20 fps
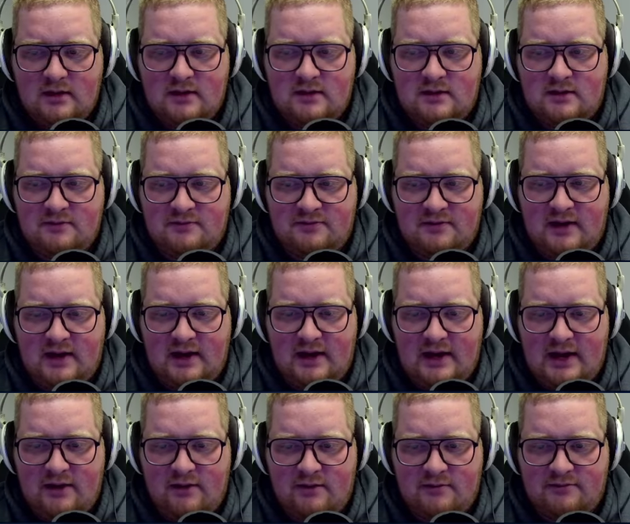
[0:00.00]
to find
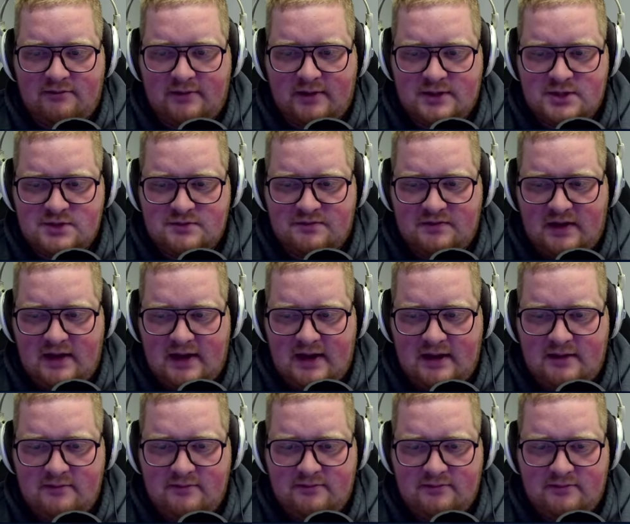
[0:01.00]
our flush
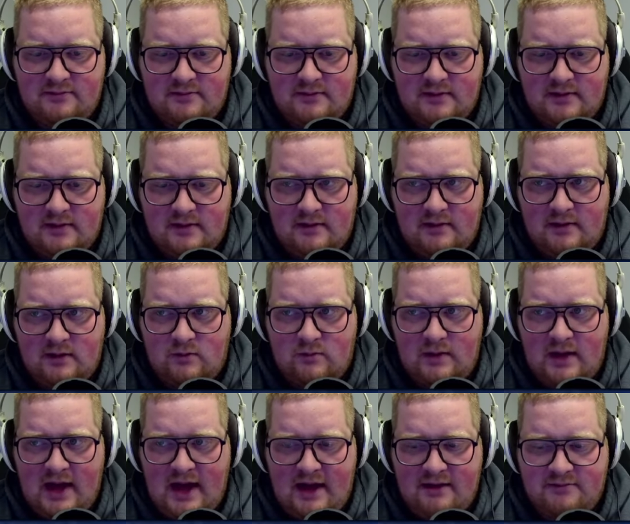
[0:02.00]
5. I think we
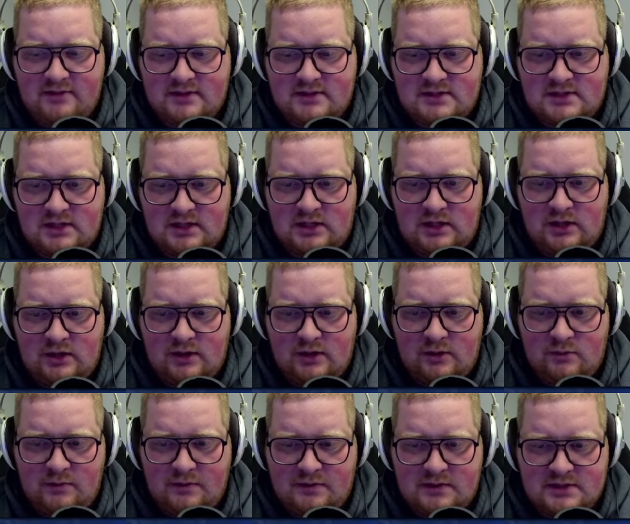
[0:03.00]
have it
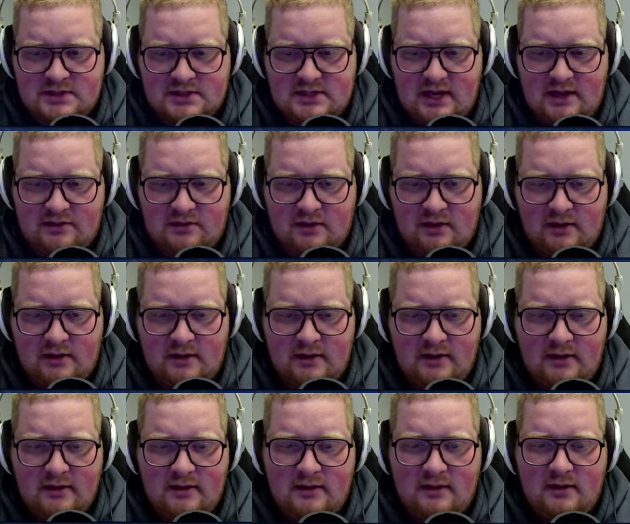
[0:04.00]
secured with this death card.
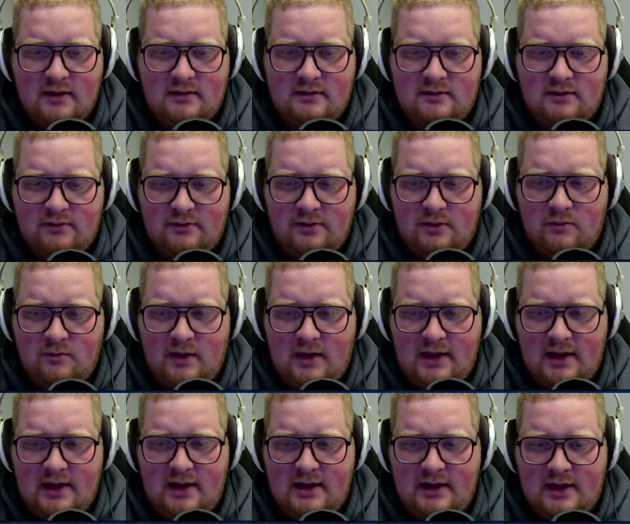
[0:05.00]
Don't know
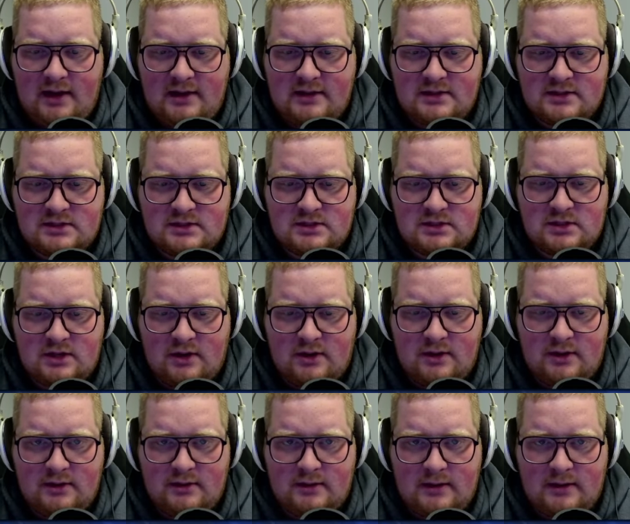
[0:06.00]
why I discarded